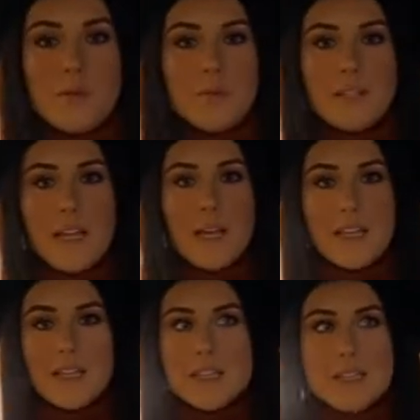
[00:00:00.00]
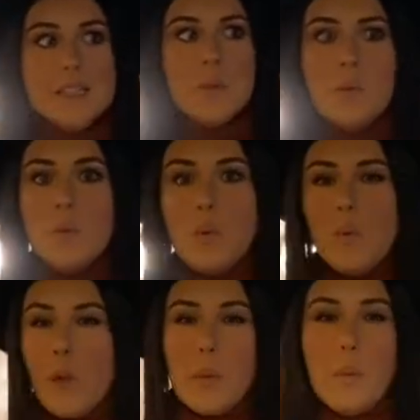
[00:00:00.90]
be like,
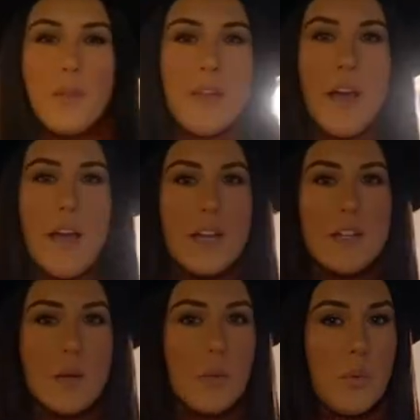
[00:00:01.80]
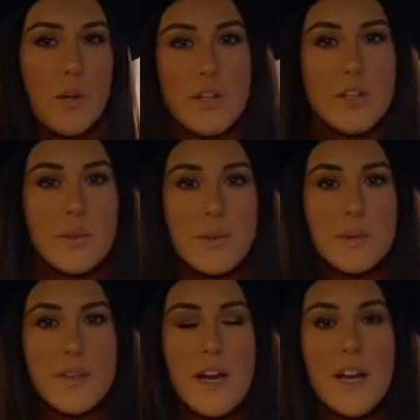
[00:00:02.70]
like what the heck, like what are you doing
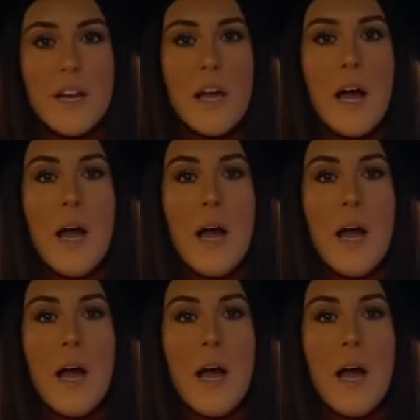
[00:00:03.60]
with that?